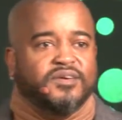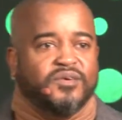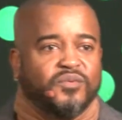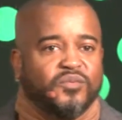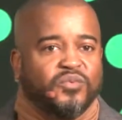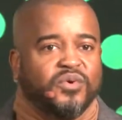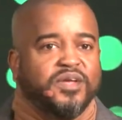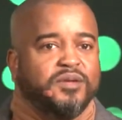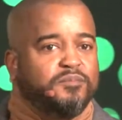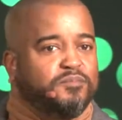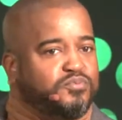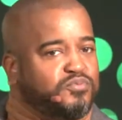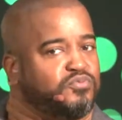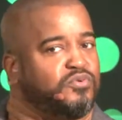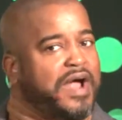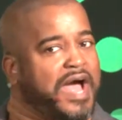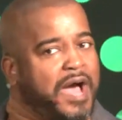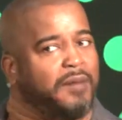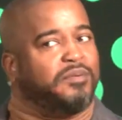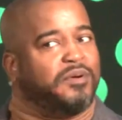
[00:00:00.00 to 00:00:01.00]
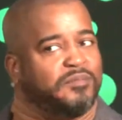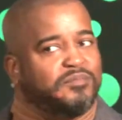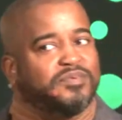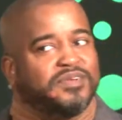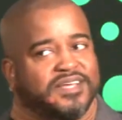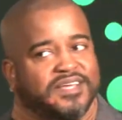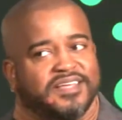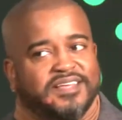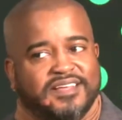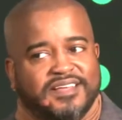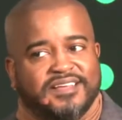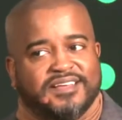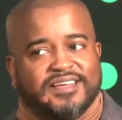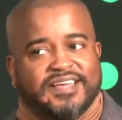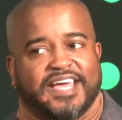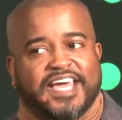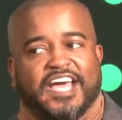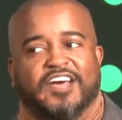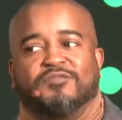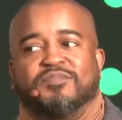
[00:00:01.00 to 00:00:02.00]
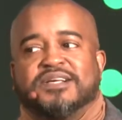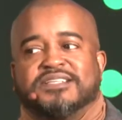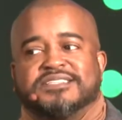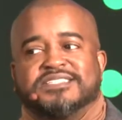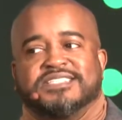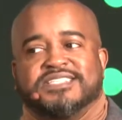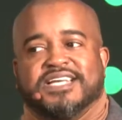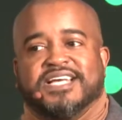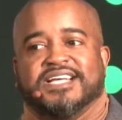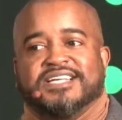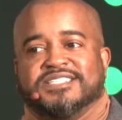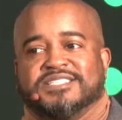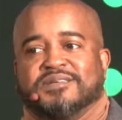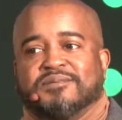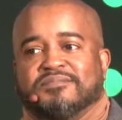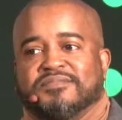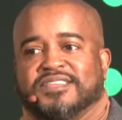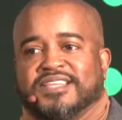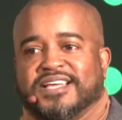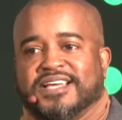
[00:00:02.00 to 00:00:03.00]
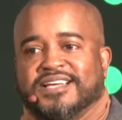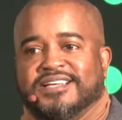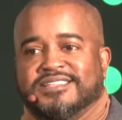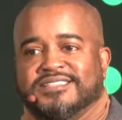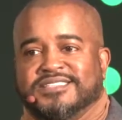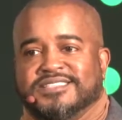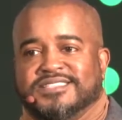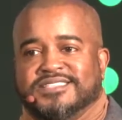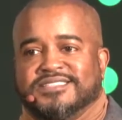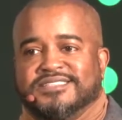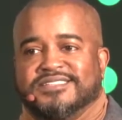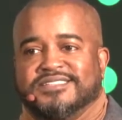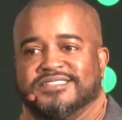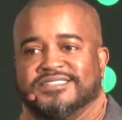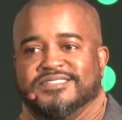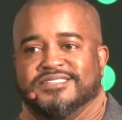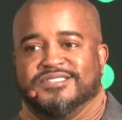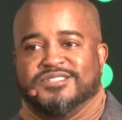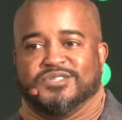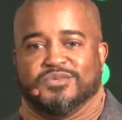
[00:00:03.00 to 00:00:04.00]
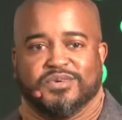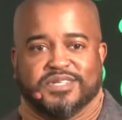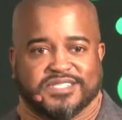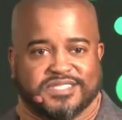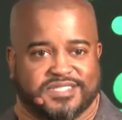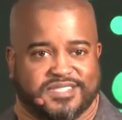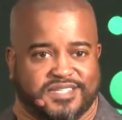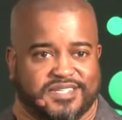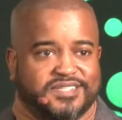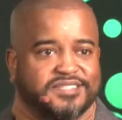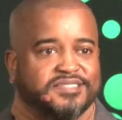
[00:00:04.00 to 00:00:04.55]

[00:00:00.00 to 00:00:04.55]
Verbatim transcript: we probably have been seeing some things twisted.